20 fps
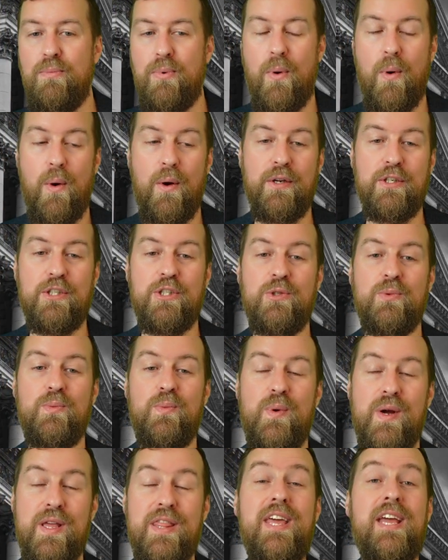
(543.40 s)
points
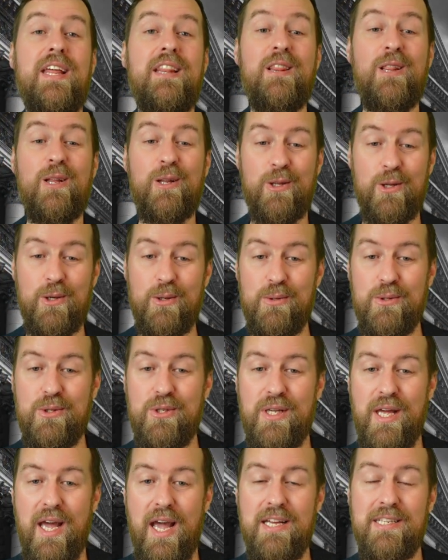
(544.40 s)
within
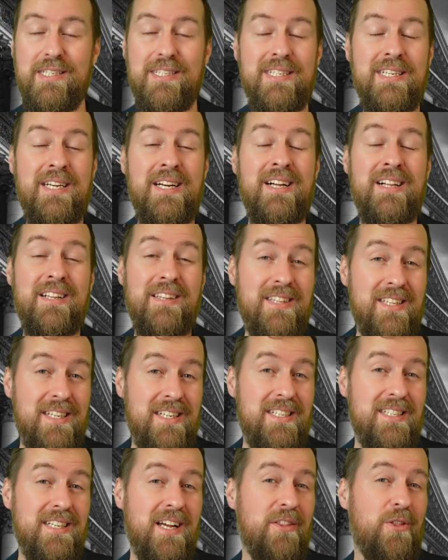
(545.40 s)
use cases.
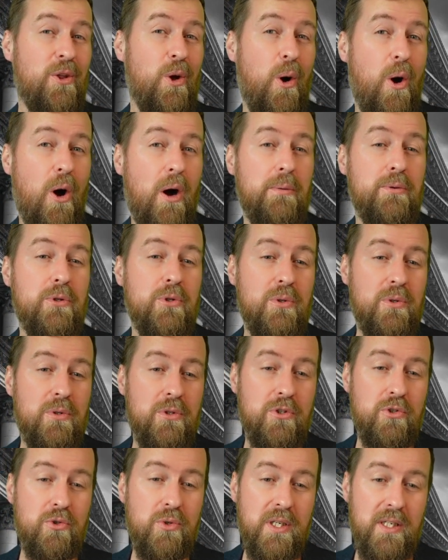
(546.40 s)
These are the optional
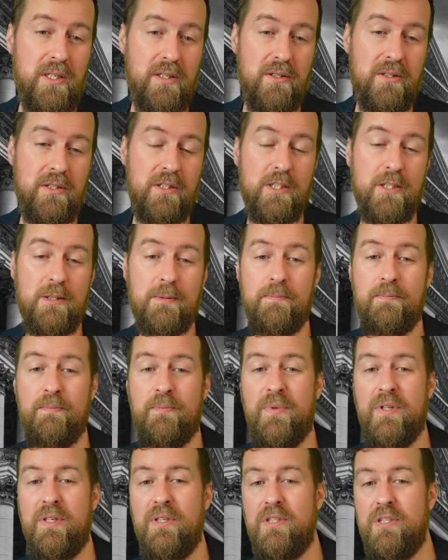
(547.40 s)
triggers.
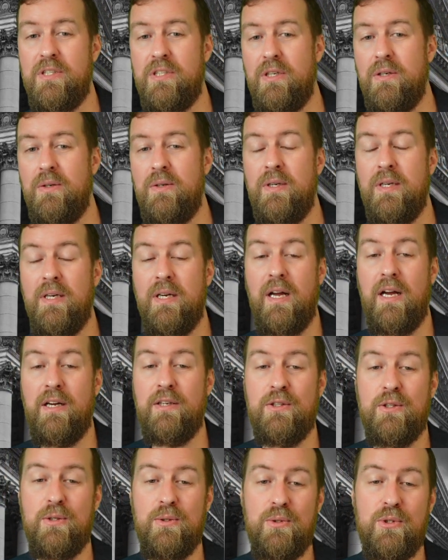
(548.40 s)
So a
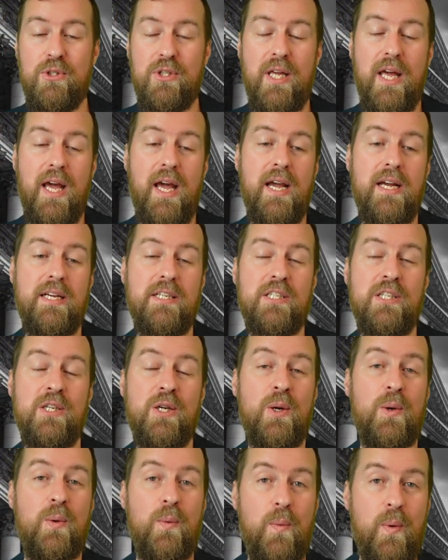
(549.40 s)
use case
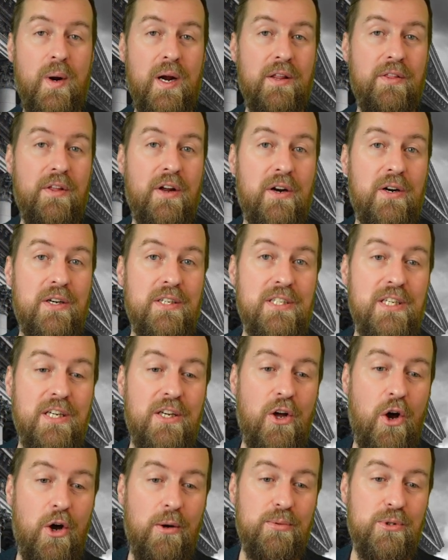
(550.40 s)
where there is
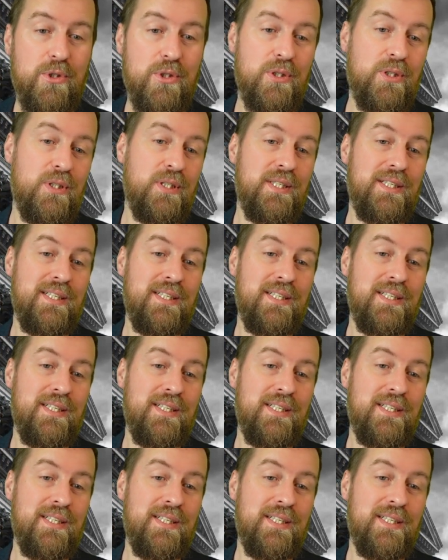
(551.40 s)
an option